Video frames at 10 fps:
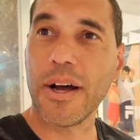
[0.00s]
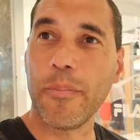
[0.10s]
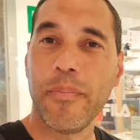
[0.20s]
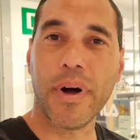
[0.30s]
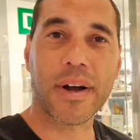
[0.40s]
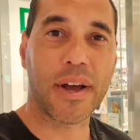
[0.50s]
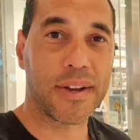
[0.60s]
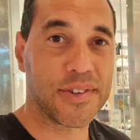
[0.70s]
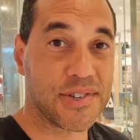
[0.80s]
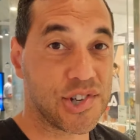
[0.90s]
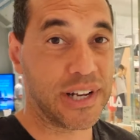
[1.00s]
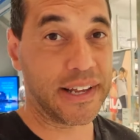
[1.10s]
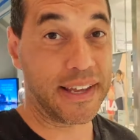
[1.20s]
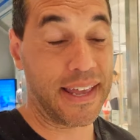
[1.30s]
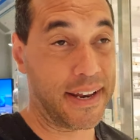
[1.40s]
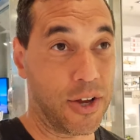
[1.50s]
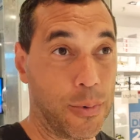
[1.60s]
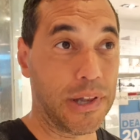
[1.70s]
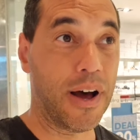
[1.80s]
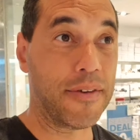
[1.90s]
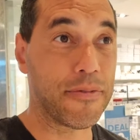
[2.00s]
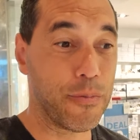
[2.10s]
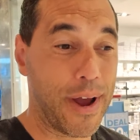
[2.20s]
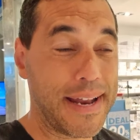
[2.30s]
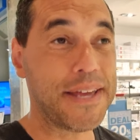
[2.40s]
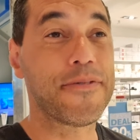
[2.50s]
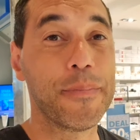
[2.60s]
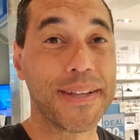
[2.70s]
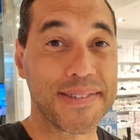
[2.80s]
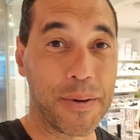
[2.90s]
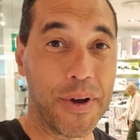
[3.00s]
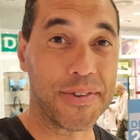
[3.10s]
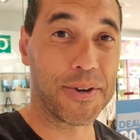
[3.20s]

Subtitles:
are kind of just chilling and getting on with life, ready for Midsummer,